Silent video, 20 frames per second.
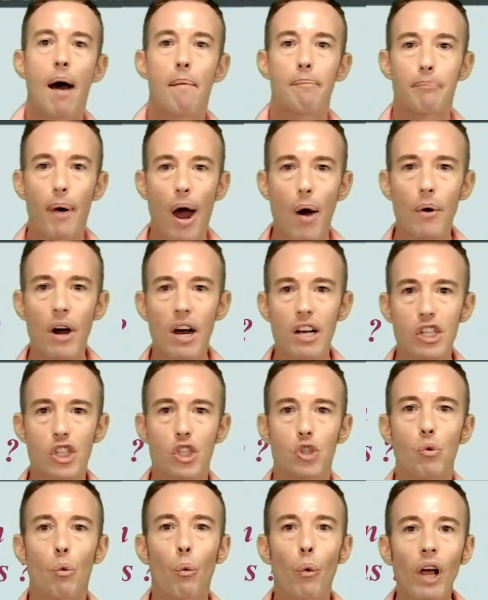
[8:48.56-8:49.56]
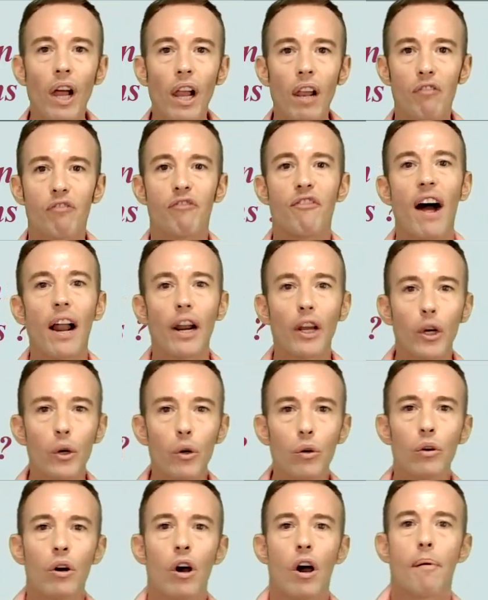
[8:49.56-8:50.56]
Parents will
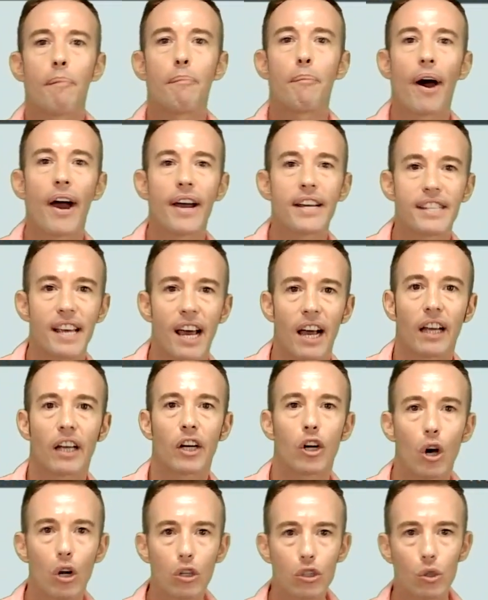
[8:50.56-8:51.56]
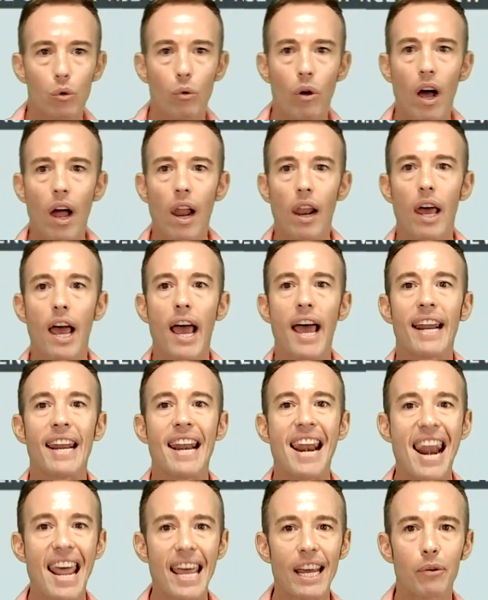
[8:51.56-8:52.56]
value by their cultural
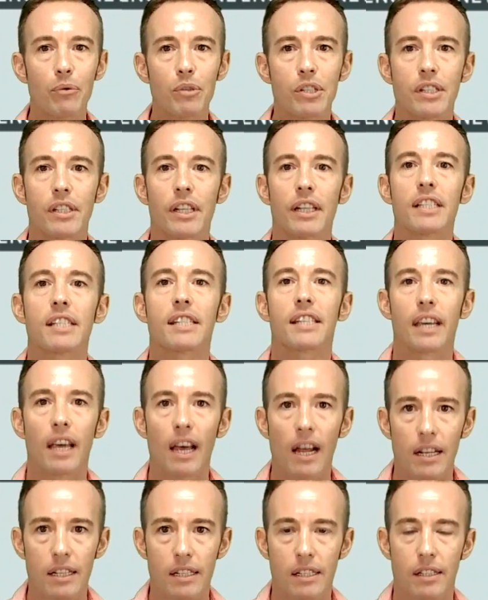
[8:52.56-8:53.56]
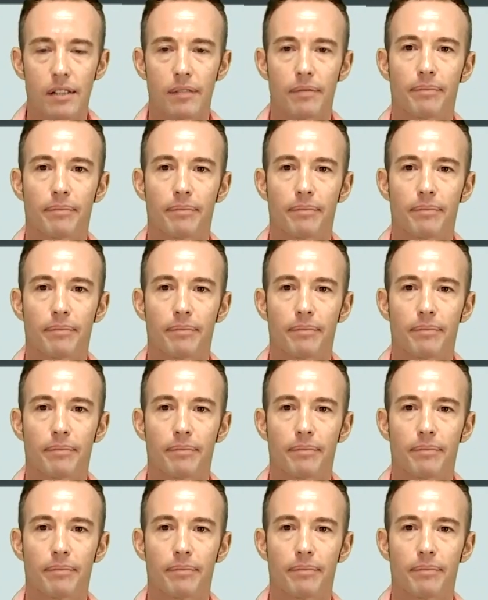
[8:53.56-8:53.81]
and linguistic skills.